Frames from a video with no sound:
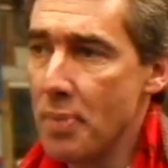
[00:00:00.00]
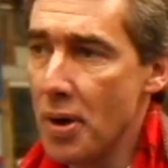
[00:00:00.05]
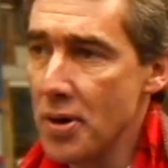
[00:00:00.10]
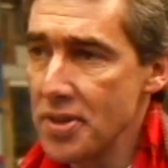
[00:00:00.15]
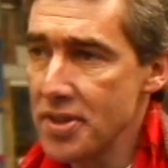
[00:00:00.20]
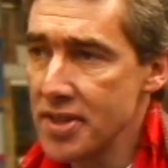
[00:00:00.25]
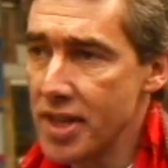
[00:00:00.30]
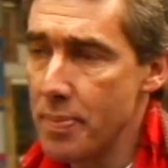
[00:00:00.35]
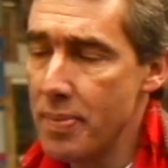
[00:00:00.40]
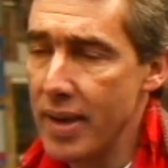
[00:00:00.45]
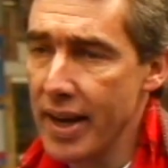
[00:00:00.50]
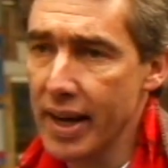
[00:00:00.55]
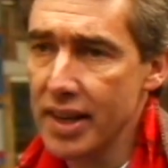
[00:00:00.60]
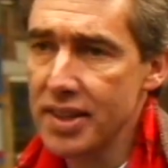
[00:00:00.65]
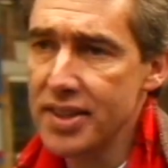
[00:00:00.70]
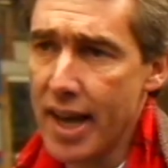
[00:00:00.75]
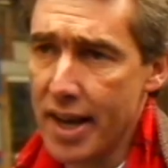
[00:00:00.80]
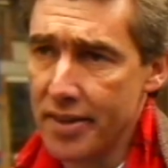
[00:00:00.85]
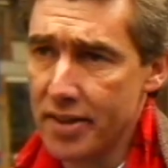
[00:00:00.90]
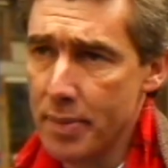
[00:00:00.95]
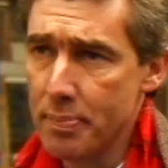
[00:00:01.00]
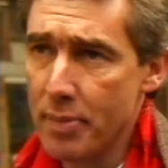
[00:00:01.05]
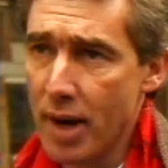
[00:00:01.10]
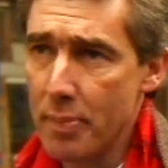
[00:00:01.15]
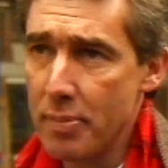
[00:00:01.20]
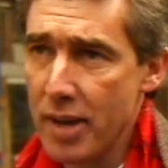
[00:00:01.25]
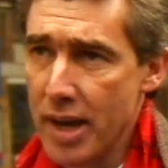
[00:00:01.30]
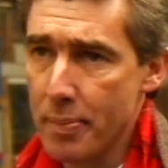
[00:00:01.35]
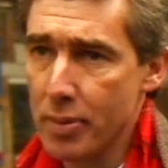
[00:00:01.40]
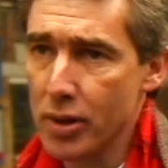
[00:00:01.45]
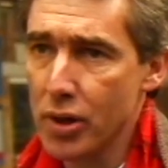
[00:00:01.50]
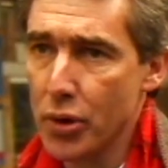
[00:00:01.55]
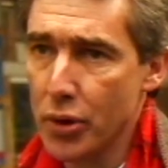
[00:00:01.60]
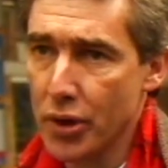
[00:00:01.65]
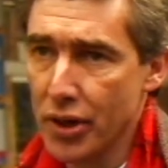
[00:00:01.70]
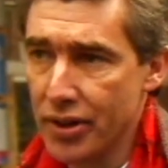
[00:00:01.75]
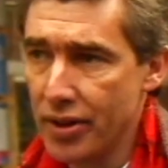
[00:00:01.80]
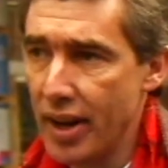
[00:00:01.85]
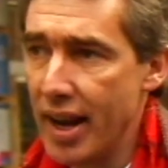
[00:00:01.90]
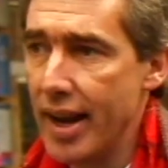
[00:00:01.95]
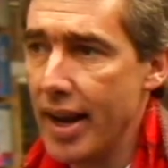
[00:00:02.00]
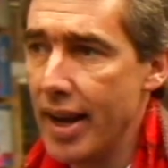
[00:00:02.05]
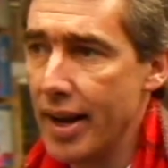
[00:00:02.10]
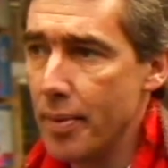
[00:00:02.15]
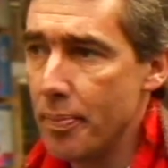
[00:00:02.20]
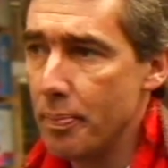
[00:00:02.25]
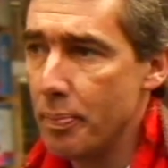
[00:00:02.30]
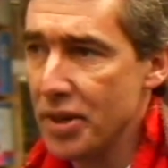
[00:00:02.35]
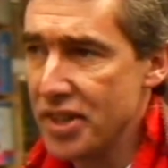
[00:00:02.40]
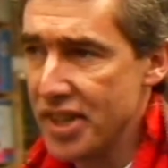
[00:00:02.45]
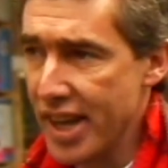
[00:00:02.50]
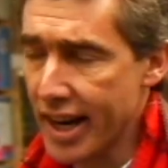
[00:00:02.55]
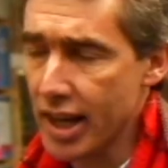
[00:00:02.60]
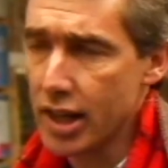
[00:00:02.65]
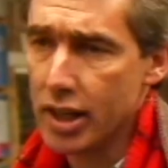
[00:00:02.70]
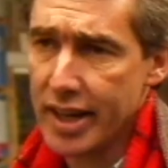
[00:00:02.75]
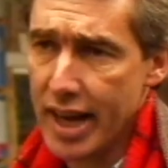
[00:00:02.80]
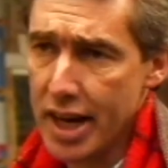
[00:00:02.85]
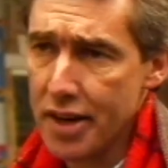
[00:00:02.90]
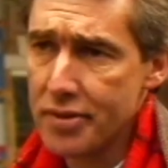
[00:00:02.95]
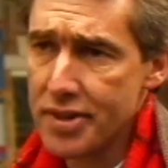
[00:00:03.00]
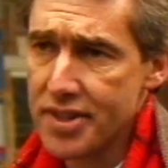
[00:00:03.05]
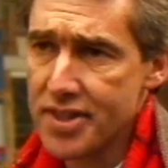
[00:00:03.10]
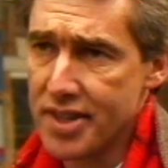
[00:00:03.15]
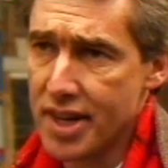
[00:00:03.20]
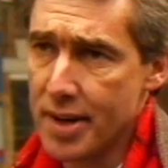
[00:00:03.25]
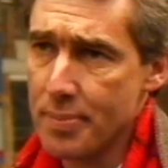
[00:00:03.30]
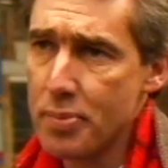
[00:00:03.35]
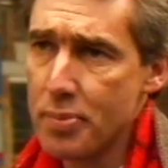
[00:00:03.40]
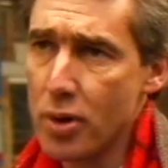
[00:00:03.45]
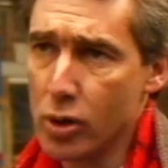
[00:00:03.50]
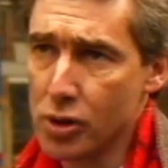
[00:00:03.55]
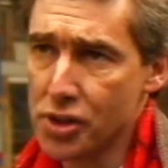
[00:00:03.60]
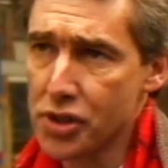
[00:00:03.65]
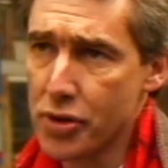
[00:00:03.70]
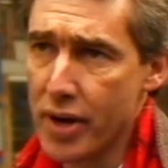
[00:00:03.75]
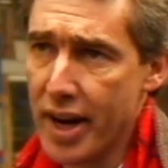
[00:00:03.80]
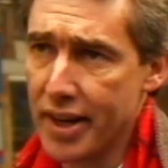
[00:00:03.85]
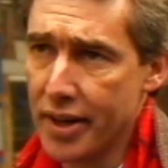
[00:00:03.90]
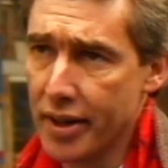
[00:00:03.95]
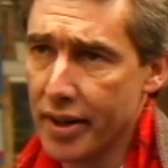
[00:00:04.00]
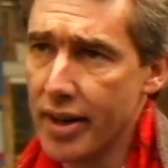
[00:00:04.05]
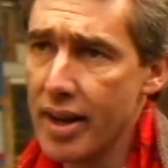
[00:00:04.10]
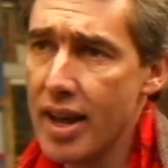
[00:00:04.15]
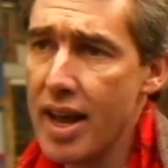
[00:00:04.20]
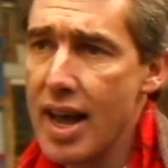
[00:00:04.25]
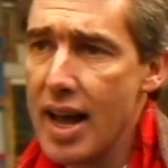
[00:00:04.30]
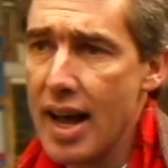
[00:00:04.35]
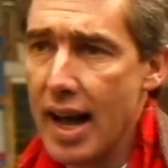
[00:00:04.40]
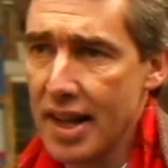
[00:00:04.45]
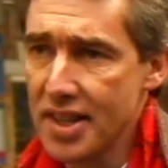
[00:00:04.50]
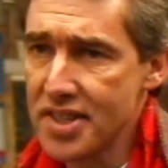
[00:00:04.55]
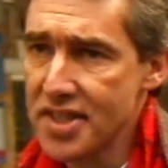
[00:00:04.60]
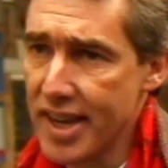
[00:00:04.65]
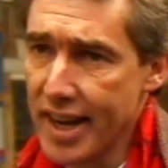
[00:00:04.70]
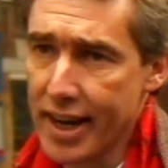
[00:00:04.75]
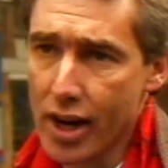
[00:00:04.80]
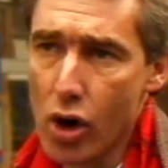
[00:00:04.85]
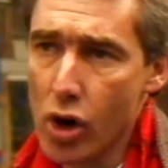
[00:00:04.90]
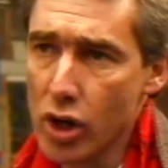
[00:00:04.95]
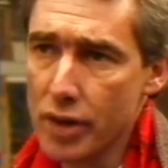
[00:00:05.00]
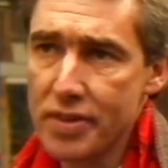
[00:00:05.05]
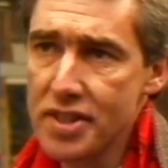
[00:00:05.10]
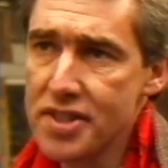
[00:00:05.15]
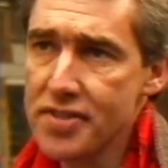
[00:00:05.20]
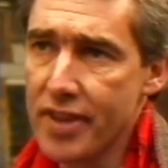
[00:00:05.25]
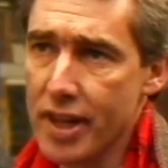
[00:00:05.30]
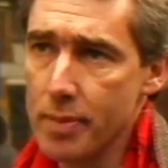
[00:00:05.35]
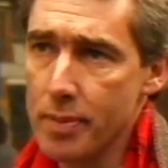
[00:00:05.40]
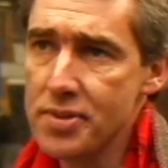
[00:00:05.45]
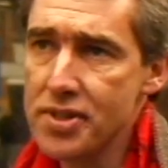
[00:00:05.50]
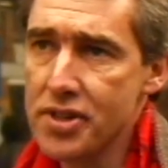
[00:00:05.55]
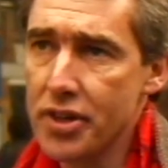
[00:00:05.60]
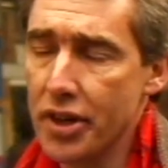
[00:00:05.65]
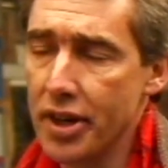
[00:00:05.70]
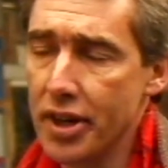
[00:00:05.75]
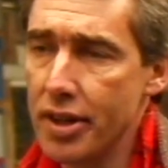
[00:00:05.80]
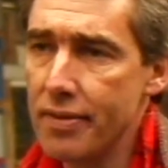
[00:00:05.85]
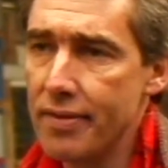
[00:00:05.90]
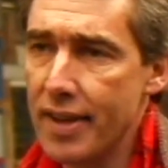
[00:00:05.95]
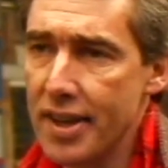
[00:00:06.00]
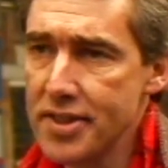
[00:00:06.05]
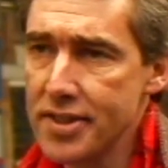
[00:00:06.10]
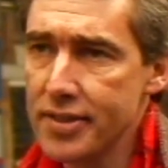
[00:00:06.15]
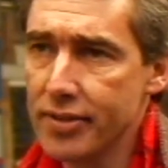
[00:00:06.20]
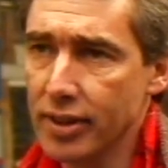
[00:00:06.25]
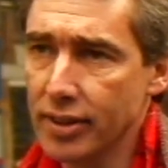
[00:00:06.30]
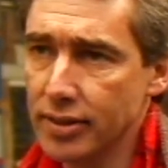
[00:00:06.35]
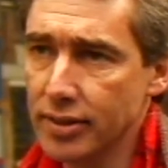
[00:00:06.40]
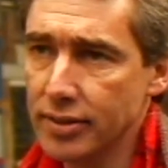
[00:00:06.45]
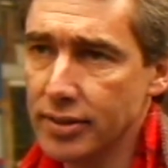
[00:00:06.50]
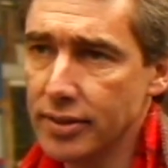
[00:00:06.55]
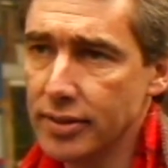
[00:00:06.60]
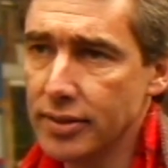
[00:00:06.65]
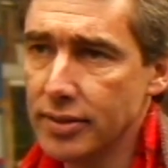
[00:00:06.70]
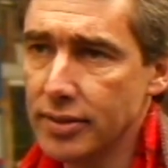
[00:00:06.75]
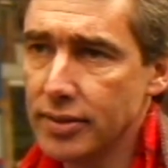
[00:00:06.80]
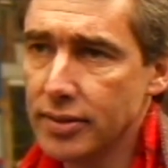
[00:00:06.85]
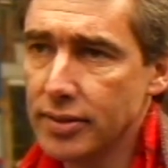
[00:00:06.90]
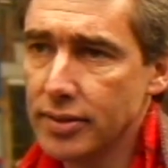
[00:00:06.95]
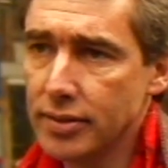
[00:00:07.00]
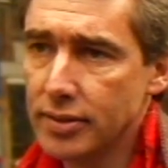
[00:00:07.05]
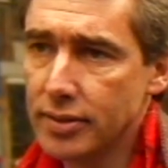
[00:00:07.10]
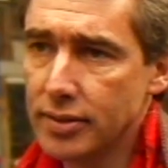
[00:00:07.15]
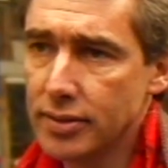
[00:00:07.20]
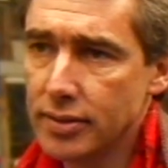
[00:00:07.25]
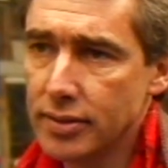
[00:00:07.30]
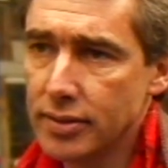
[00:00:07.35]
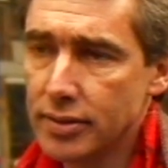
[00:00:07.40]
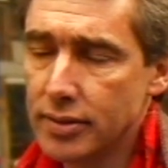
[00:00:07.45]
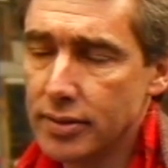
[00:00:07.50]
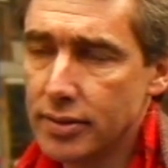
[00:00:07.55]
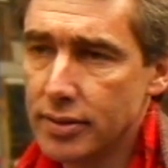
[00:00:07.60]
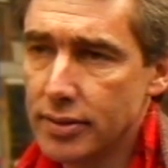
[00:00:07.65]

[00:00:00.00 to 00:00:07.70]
It's mostly being attended by people who are particularly interested in Paul Schrader and seeing all of his films during the festival. Have you had any